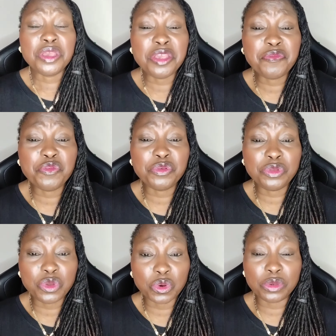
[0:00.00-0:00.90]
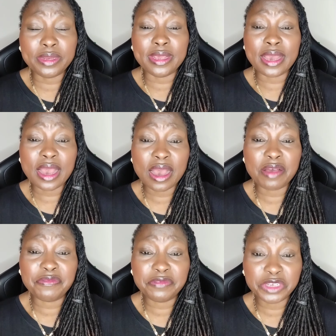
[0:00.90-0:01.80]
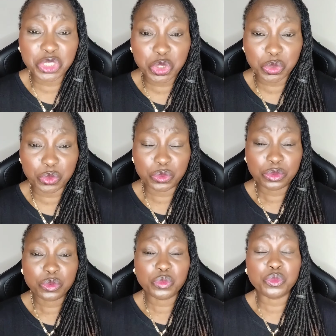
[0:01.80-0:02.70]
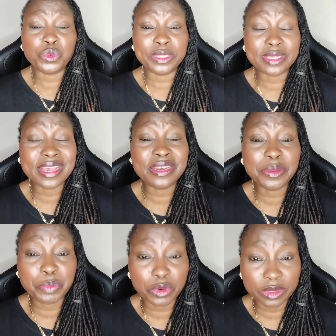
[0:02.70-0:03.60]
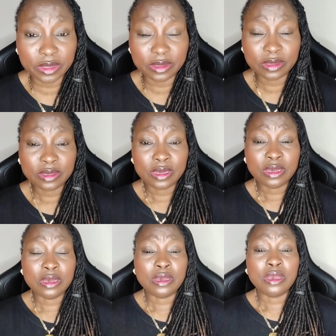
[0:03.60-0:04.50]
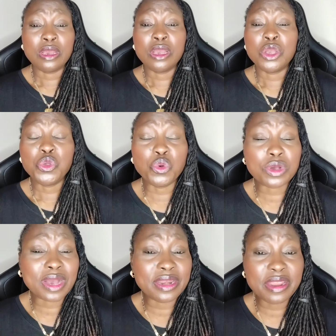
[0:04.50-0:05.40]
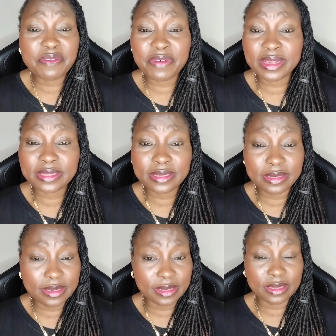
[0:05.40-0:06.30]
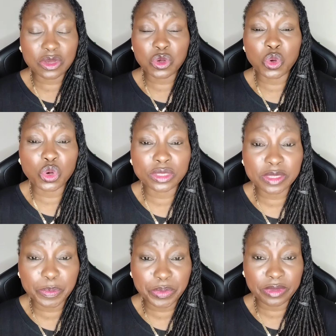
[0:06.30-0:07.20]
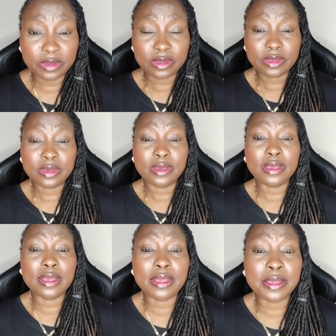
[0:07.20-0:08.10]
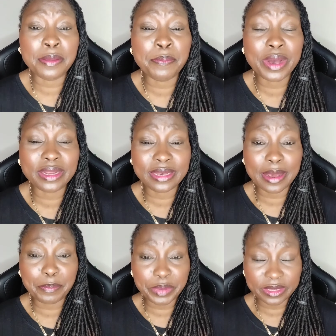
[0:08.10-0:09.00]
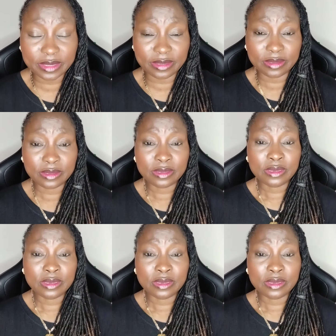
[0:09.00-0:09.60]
even though they have issue with anybody, you can never see them gossiping about that person.